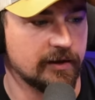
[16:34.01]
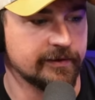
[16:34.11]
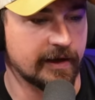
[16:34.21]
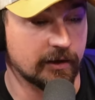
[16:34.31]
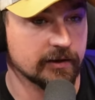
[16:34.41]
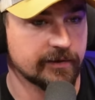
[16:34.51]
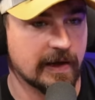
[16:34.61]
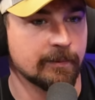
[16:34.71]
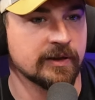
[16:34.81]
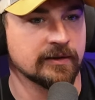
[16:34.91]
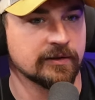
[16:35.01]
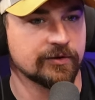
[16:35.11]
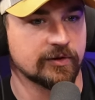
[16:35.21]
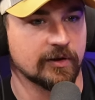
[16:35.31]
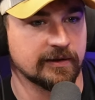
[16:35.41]
narrative happening in this
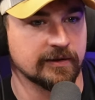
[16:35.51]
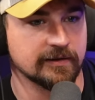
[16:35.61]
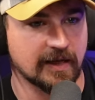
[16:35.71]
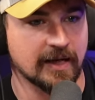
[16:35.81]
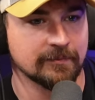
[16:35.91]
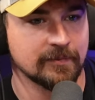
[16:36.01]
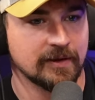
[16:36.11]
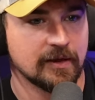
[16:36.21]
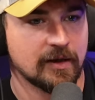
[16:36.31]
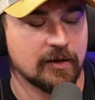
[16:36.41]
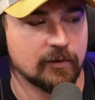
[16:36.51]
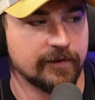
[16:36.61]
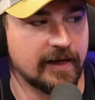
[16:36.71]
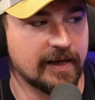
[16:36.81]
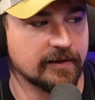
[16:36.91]
show in this game mm-hmm.
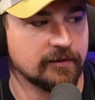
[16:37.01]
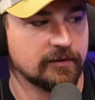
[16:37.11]
that